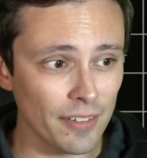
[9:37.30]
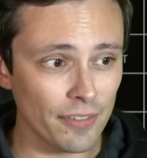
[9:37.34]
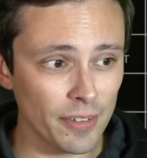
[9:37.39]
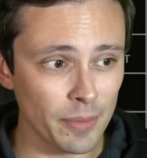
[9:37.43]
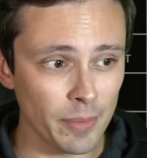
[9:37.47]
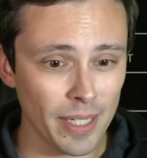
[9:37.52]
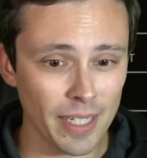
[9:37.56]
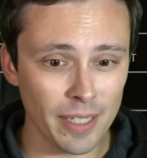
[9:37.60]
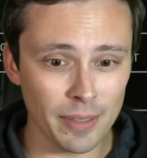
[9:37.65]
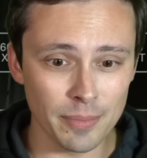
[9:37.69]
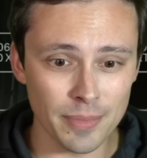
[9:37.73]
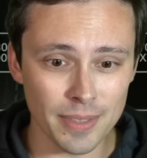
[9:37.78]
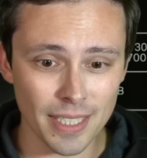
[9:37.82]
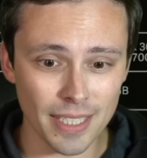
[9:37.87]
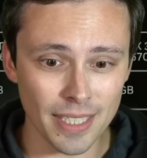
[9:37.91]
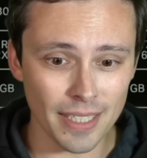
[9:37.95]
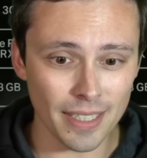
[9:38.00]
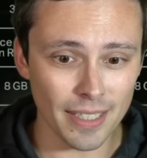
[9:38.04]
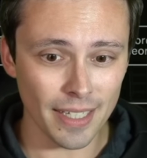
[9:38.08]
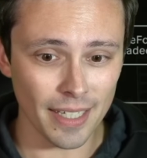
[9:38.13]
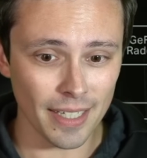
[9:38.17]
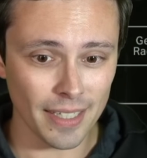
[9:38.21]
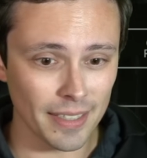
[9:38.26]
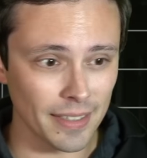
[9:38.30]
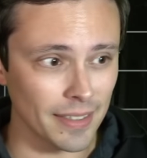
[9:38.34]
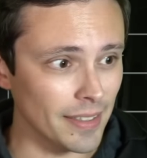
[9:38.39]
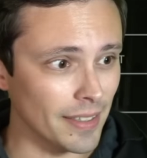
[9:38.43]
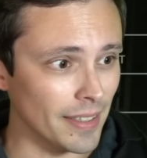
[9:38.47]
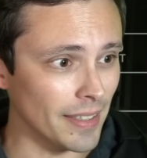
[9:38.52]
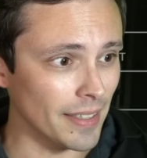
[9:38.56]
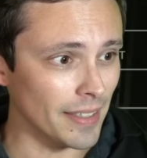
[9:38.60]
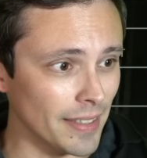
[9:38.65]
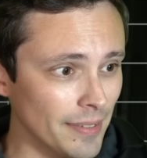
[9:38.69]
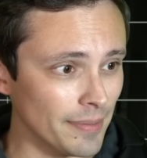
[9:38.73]
from AMD and
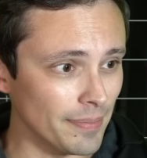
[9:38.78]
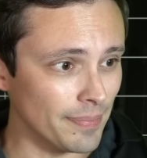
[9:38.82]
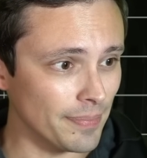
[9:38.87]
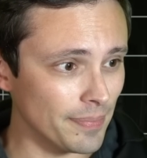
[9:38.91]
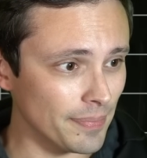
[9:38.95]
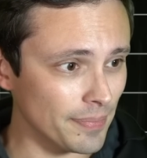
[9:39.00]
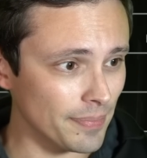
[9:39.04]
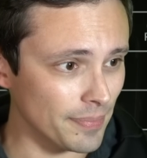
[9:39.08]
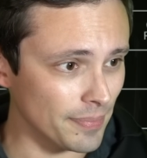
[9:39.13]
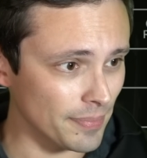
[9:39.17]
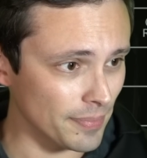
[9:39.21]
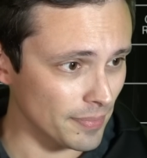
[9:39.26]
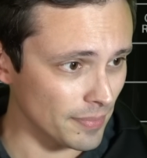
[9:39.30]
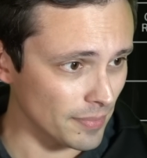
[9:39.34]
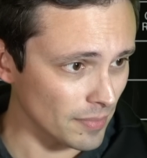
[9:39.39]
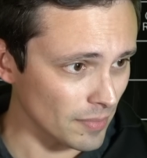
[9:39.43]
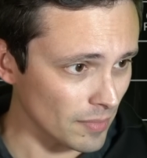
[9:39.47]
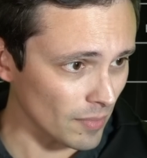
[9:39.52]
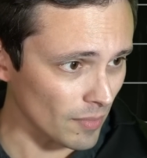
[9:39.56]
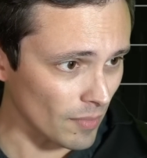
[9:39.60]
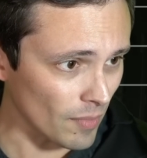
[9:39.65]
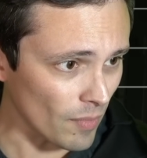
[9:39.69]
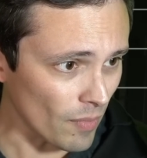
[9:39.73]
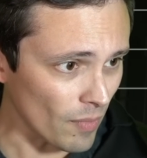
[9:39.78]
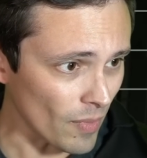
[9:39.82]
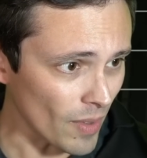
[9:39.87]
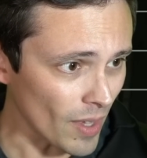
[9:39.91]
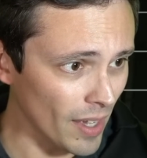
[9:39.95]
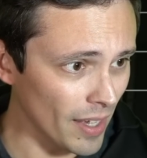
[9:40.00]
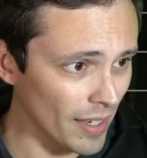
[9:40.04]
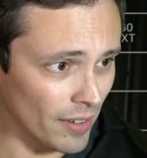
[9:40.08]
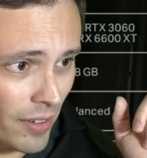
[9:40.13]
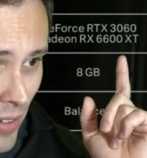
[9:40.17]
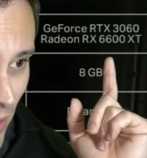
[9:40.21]
uh,
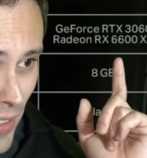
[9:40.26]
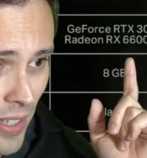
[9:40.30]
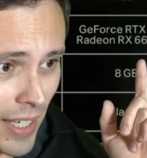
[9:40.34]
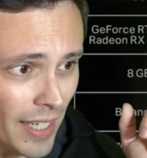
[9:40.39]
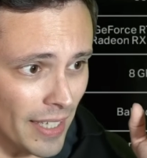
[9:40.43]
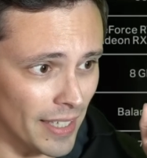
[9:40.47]
and all that